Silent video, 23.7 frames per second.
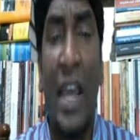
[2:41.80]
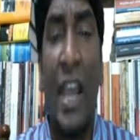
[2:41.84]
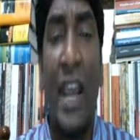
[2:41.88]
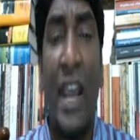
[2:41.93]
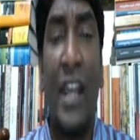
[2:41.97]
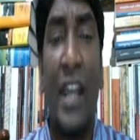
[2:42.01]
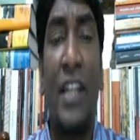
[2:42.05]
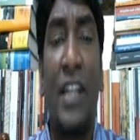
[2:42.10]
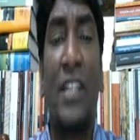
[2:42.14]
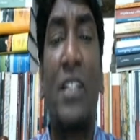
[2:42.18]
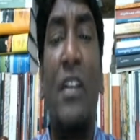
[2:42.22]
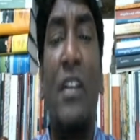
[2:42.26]

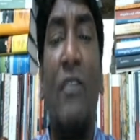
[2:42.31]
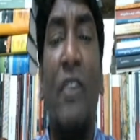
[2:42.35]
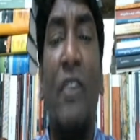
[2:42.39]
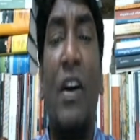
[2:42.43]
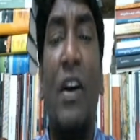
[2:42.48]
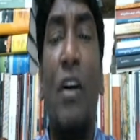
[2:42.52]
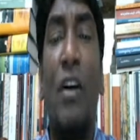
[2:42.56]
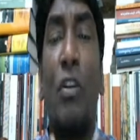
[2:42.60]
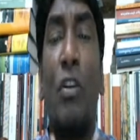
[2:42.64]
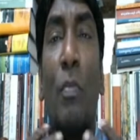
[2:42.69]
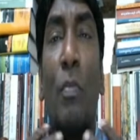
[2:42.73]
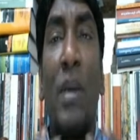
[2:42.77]
It is
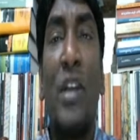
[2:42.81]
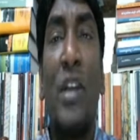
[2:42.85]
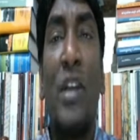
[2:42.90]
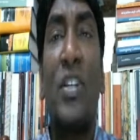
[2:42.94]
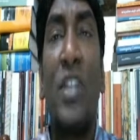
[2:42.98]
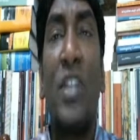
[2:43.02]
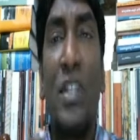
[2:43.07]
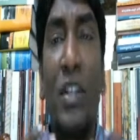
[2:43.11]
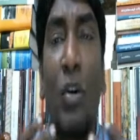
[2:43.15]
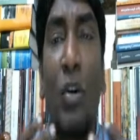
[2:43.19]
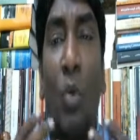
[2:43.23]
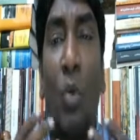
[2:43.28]
difficult to measure
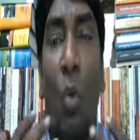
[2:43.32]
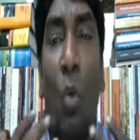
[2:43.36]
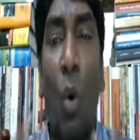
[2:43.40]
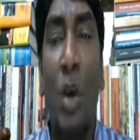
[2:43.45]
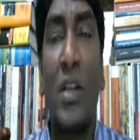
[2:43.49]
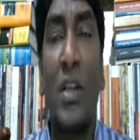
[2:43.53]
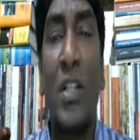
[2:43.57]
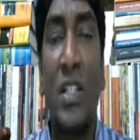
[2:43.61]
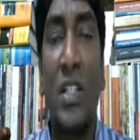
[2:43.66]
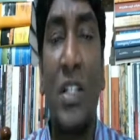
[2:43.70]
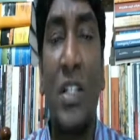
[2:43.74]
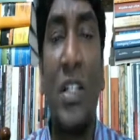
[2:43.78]
the
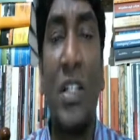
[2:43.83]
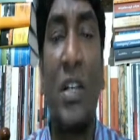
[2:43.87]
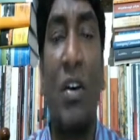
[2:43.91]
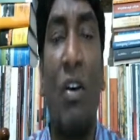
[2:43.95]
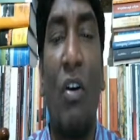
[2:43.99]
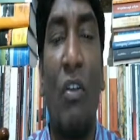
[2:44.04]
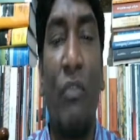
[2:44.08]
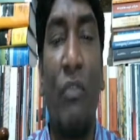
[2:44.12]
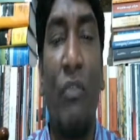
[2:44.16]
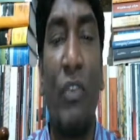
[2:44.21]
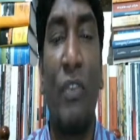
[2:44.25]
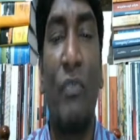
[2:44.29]
quantity
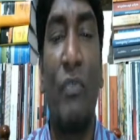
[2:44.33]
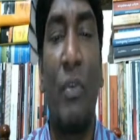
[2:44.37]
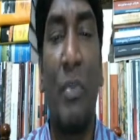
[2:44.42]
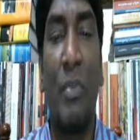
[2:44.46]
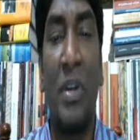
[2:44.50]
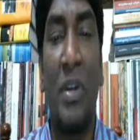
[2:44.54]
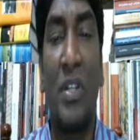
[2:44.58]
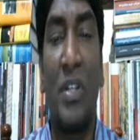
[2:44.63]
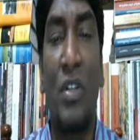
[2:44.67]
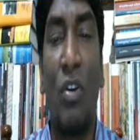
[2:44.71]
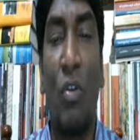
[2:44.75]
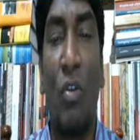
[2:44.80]
of
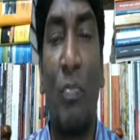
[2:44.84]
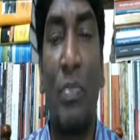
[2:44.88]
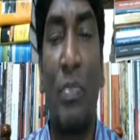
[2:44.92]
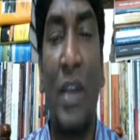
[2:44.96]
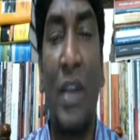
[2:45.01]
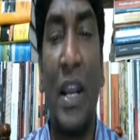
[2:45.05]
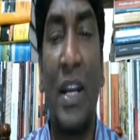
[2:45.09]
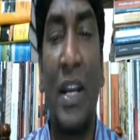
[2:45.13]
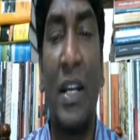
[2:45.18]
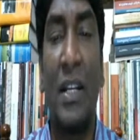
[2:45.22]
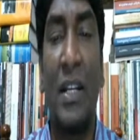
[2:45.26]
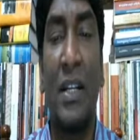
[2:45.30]
information
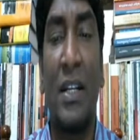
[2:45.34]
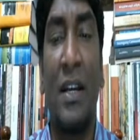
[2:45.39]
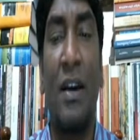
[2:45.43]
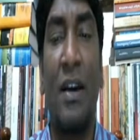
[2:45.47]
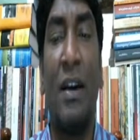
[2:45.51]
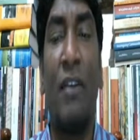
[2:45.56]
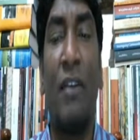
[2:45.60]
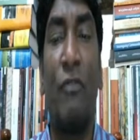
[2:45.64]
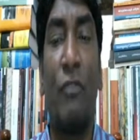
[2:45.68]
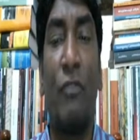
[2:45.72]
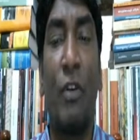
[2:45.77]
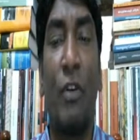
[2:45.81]
obtained
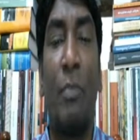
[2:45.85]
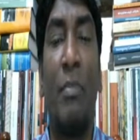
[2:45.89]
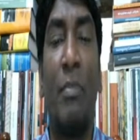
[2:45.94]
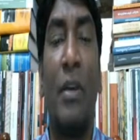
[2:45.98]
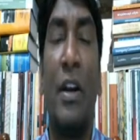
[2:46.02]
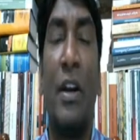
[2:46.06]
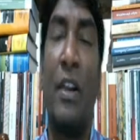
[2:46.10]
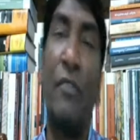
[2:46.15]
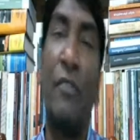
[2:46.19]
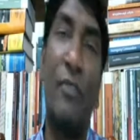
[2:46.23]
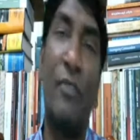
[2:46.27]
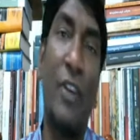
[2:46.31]
from
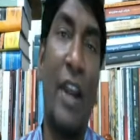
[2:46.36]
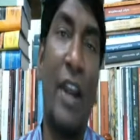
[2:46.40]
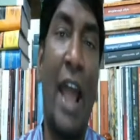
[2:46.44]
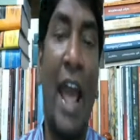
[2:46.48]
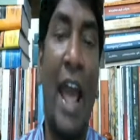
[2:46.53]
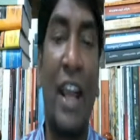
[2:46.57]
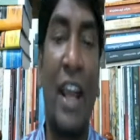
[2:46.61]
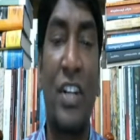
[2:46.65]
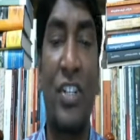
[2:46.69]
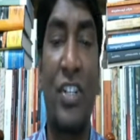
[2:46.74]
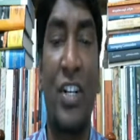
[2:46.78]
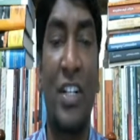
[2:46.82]
different
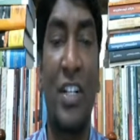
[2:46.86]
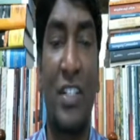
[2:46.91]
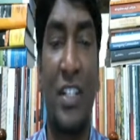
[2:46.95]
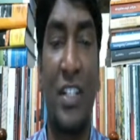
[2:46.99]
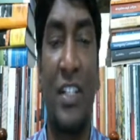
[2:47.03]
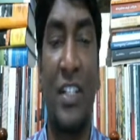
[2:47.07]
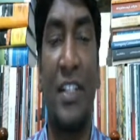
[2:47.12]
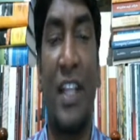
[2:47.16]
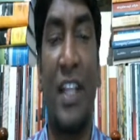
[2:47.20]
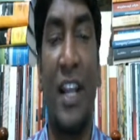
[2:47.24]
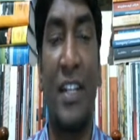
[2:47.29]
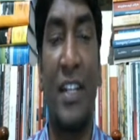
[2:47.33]
actions.
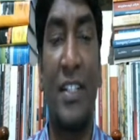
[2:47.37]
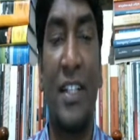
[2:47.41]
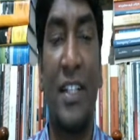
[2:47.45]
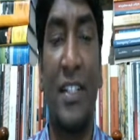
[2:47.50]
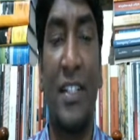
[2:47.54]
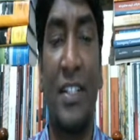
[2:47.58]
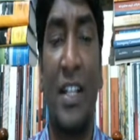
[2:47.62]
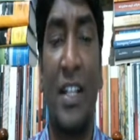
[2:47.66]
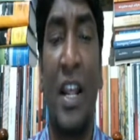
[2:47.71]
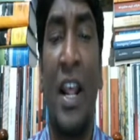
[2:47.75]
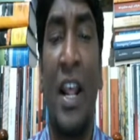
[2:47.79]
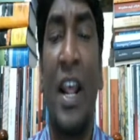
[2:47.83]
In that sense,
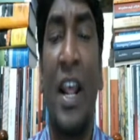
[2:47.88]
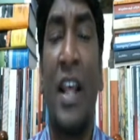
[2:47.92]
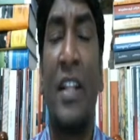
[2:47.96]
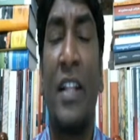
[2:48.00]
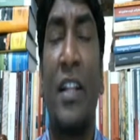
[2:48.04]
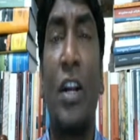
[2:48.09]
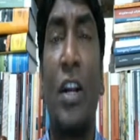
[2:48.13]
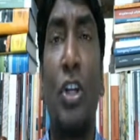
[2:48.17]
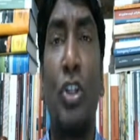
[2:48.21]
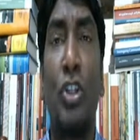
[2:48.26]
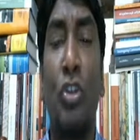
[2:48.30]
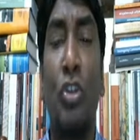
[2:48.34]
there
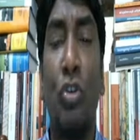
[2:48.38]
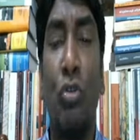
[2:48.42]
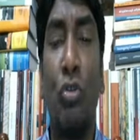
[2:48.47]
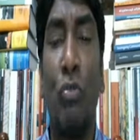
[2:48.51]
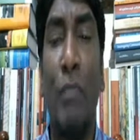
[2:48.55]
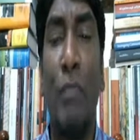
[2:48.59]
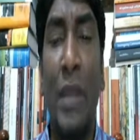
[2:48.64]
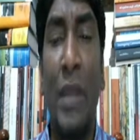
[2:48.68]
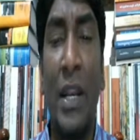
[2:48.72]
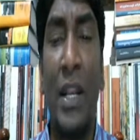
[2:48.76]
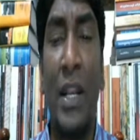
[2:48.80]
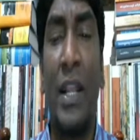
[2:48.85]
are too
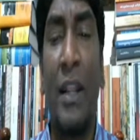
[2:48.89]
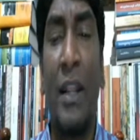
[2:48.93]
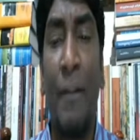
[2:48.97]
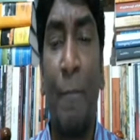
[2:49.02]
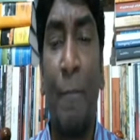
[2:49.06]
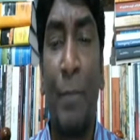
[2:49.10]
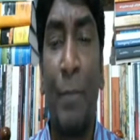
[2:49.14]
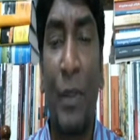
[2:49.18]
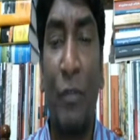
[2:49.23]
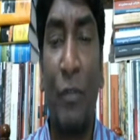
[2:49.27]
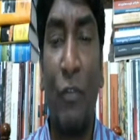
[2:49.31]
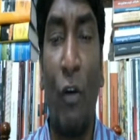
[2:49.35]
many
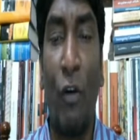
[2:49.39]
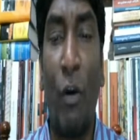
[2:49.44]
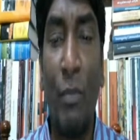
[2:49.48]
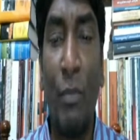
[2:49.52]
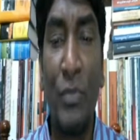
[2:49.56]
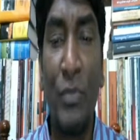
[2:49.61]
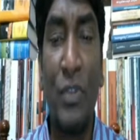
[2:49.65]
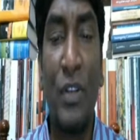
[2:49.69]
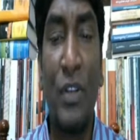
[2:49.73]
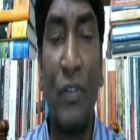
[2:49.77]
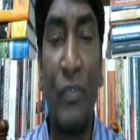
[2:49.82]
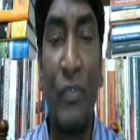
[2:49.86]

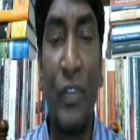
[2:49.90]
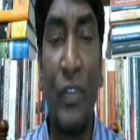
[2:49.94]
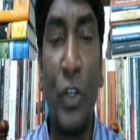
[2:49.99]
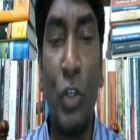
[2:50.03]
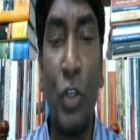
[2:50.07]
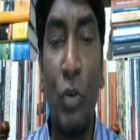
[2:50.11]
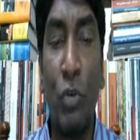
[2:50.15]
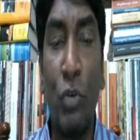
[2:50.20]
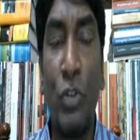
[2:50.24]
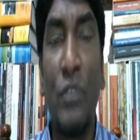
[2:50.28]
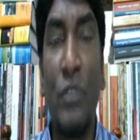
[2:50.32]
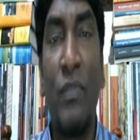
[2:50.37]
forms of
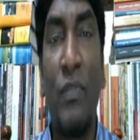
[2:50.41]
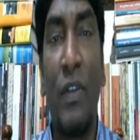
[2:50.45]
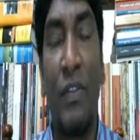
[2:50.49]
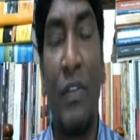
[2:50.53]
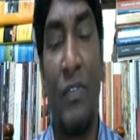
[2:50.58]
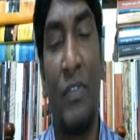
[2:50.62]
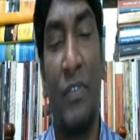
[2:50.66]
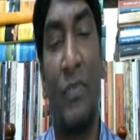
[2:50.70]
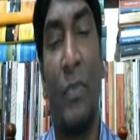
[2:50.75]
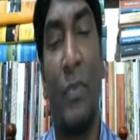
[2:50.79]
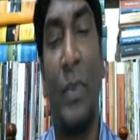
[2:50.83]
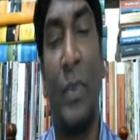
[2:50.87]
useful
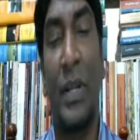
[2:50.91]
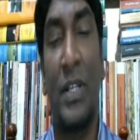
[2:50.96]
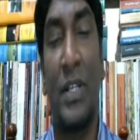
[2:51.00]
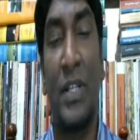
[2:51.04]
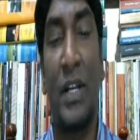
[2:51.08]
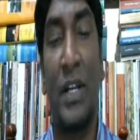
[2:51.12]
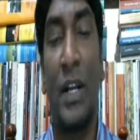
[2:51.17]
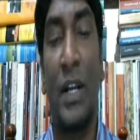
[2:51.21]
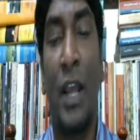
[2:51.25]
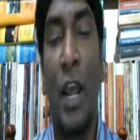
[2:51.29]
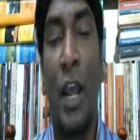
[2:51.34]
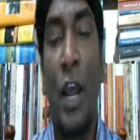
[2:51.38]

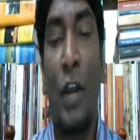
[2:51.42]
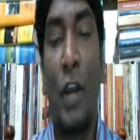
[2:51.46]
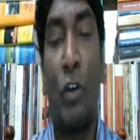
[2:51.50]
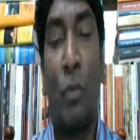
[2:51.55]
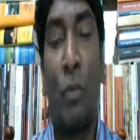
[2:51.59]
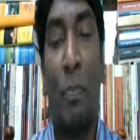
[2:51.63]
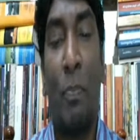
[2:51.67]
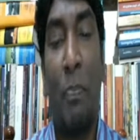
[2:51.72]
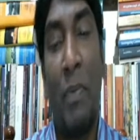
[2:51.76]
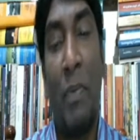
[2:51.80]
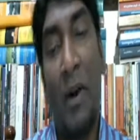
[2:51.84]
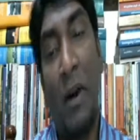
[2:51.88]
information to
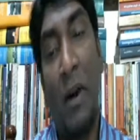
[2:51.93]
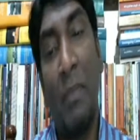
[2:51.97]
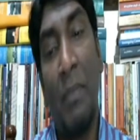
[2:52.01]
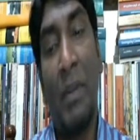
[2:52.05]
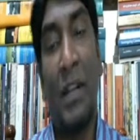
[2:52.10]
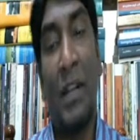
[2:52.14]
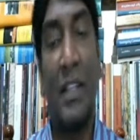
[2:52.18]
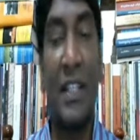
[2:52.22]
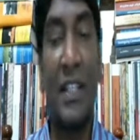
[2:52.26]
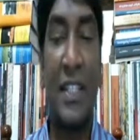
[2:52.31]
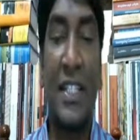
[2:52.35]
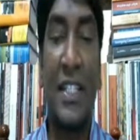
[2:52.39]
permit
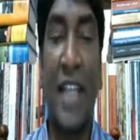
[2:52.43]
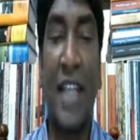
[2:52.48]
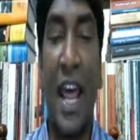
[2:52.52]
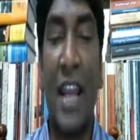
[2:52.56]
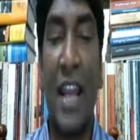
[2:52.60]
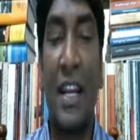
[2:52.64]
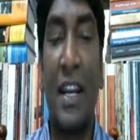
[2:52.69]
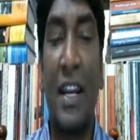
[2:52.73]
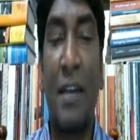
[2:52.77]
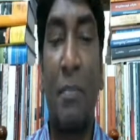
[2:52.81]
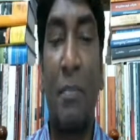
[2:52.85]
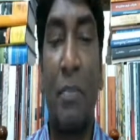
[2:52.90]
the
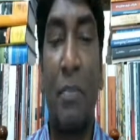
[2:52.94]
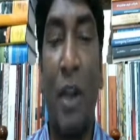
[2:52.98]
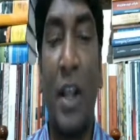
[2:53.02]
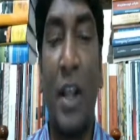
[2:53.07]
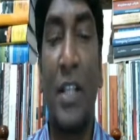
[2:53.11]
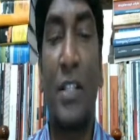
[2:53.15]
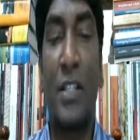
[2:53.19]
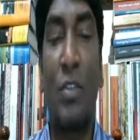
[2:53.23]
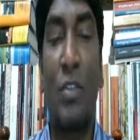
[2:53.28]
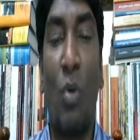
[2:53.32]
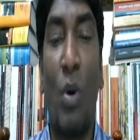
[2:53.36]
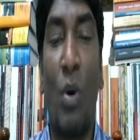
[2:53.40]
standard
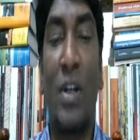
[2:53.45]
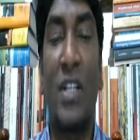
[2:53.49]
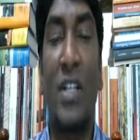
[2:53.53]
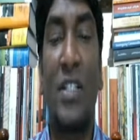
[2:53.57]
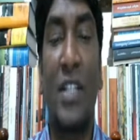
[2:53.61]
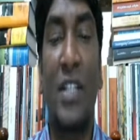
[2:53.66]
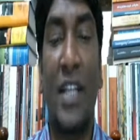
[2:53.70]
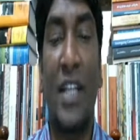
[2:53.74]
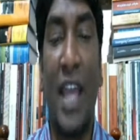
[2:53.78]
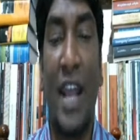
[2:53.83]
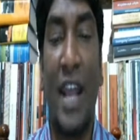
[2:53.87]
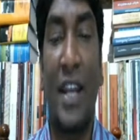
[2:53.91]
price quantity
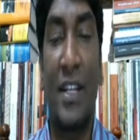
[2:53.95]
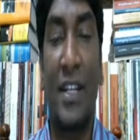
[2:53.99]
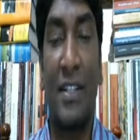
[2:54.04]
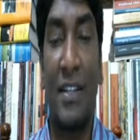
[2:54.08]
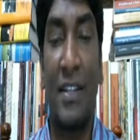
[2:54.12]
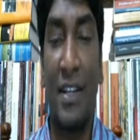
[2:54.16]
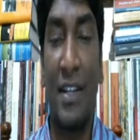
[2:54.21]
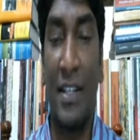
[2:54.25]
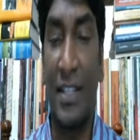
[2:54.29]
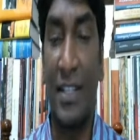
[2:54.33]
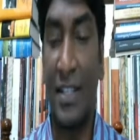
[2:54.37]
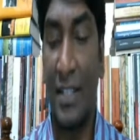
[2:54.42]

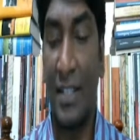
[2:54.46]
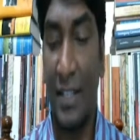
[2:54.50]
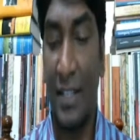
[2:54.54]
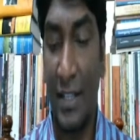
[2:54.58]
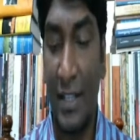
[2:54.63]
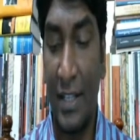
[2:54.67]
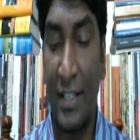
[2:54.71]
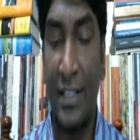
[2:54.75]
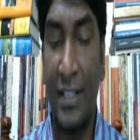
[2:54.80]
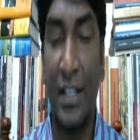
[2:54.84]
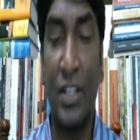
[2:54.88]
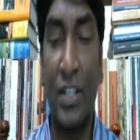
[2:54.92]

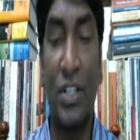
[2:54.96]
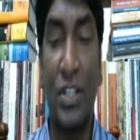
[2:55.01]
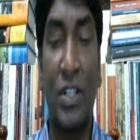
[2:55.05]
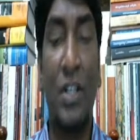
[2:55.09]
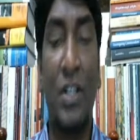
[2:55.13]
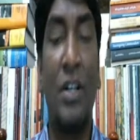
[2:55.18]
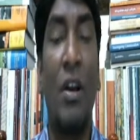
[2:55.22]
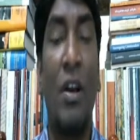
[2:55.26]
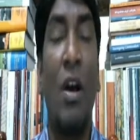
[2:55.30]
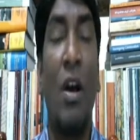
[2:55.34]
characterization